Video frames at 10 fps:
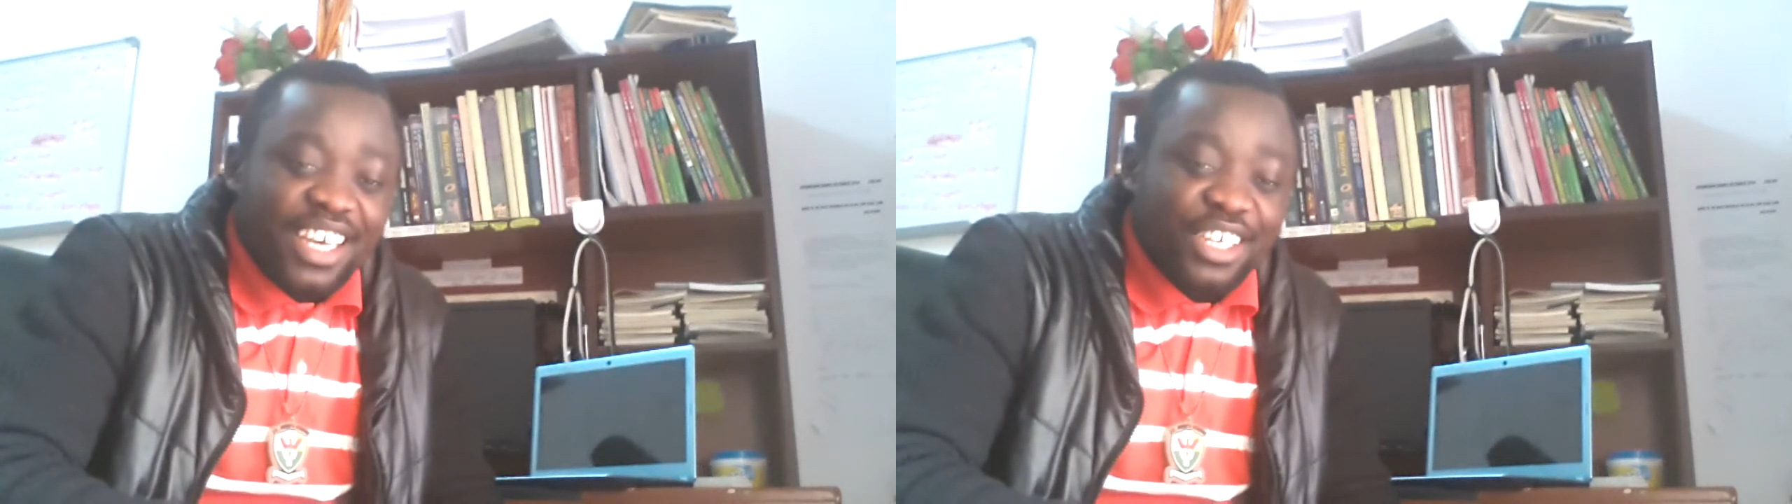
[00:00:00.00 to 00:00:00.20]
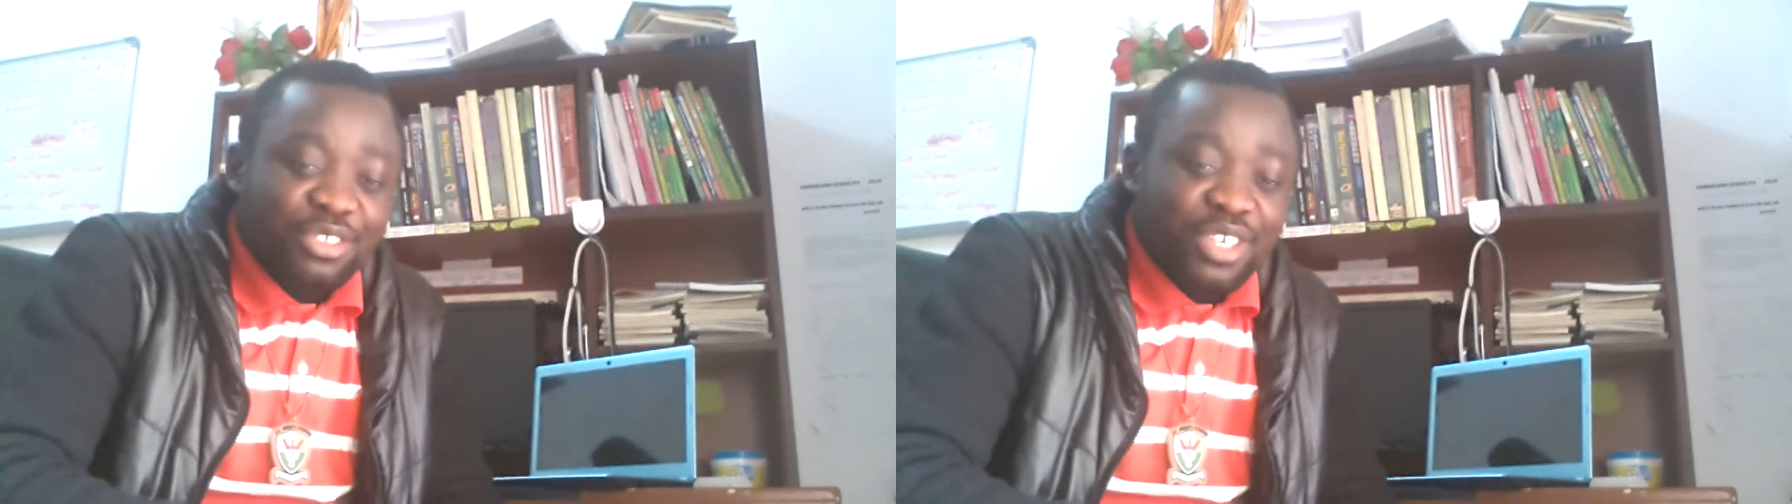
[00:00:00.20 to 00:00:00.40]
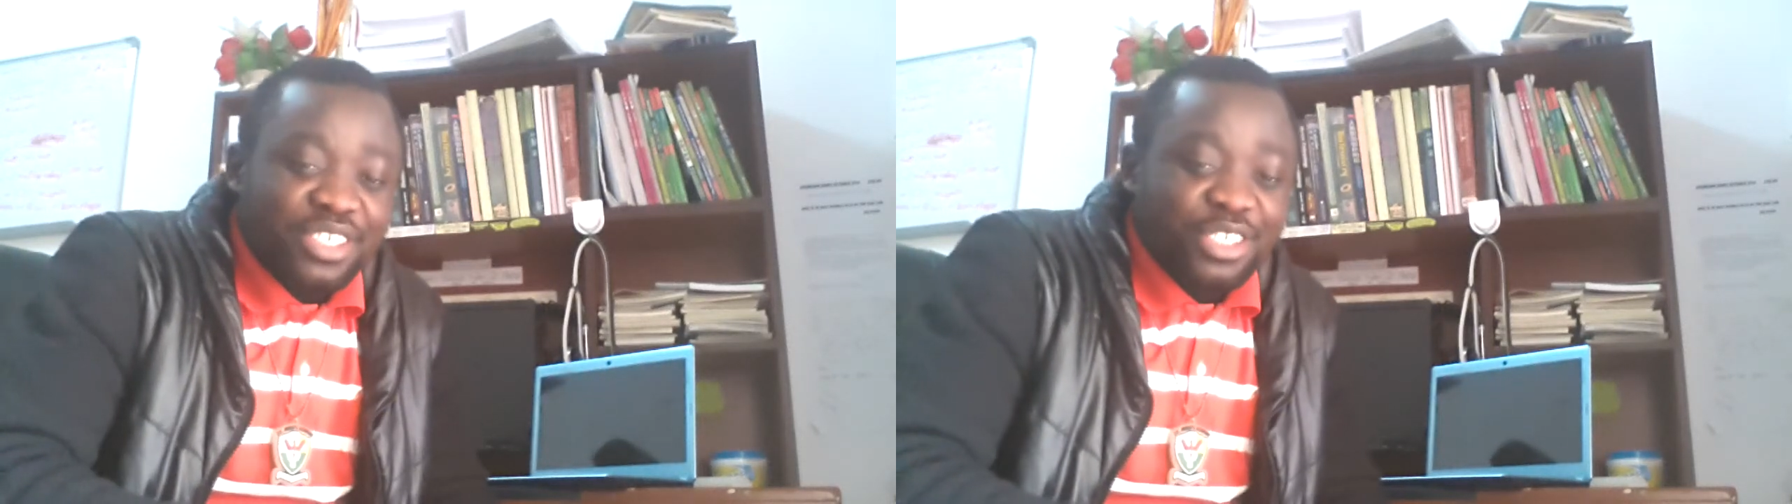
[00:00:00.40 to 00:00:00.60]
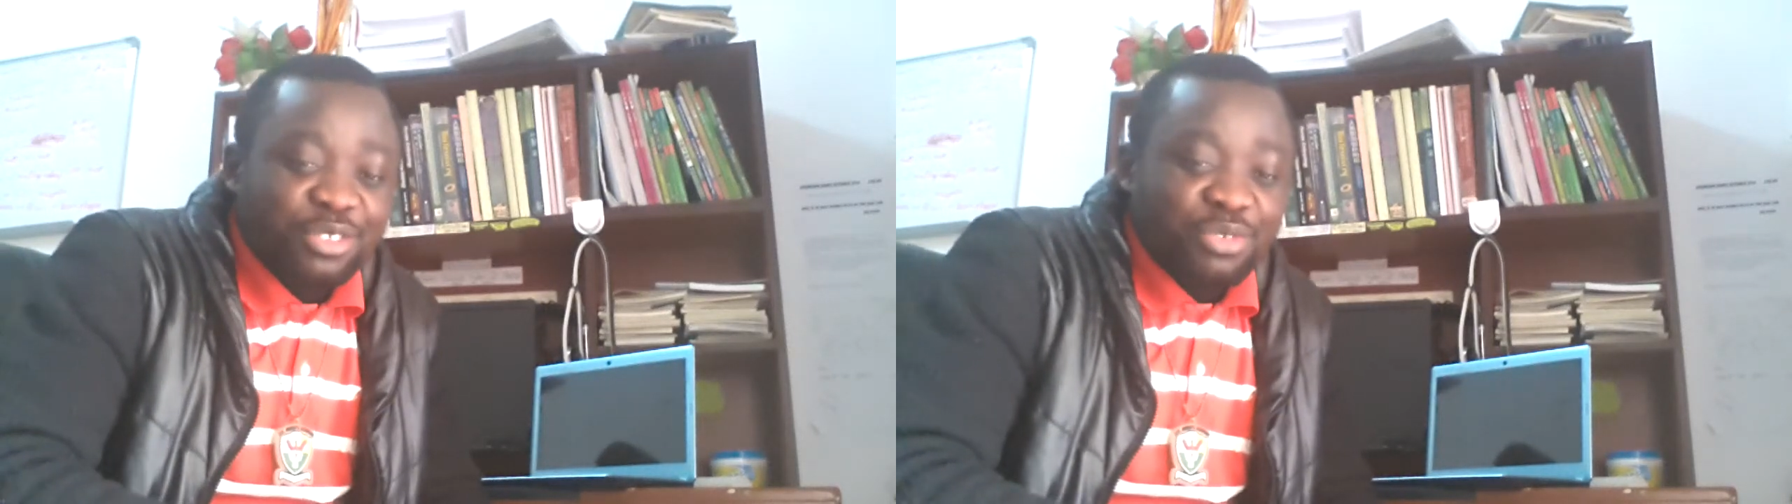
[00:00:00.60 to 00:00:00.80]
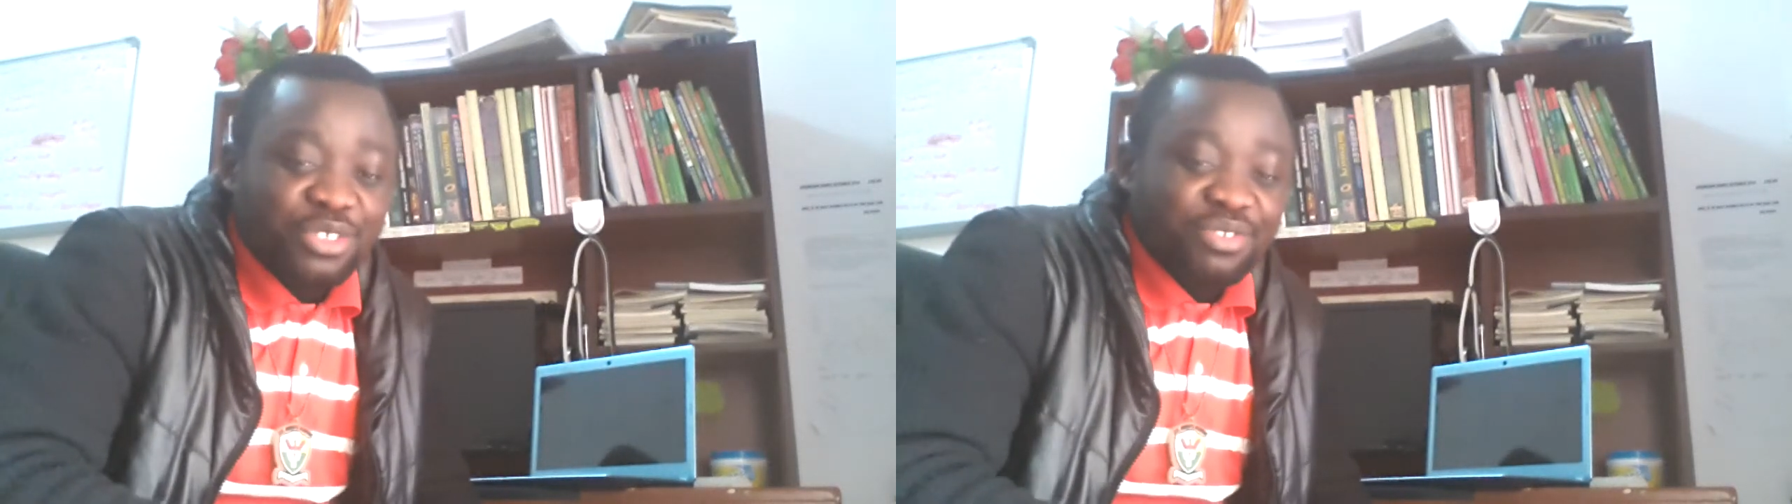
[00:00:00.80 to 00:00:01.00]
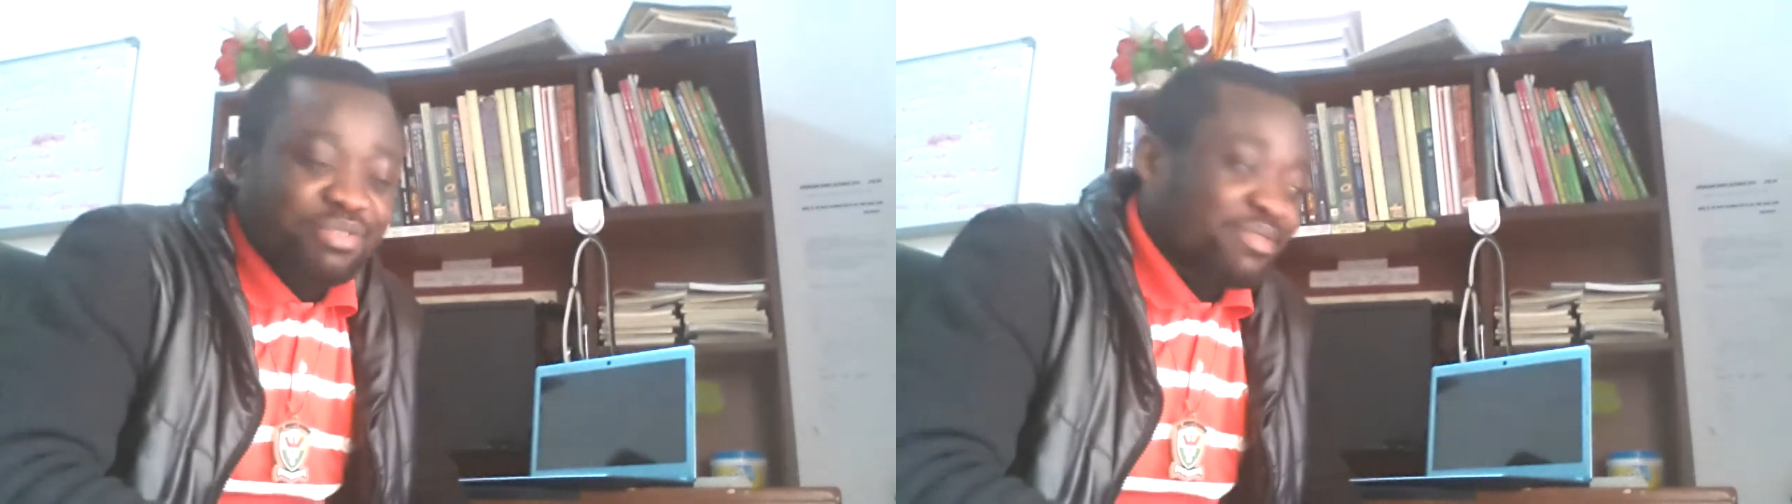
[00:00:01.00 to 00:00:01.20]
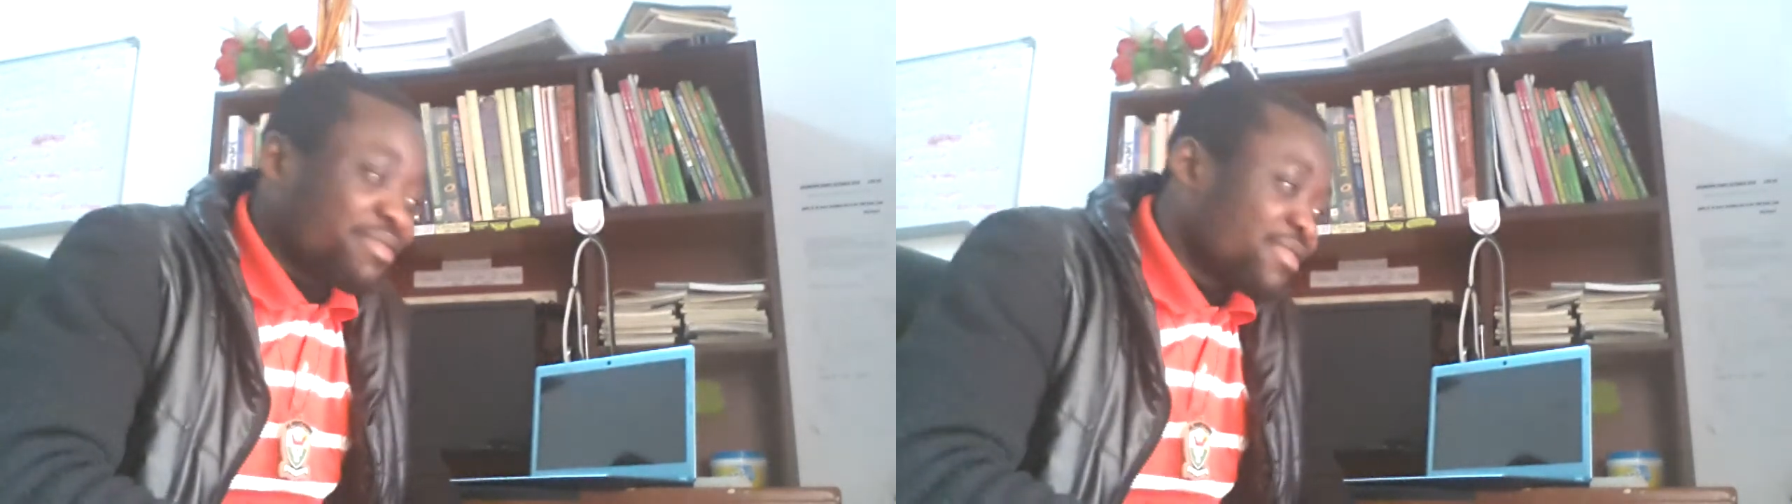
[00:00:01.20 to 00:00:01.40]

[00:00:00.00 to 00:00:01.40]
And so I just want to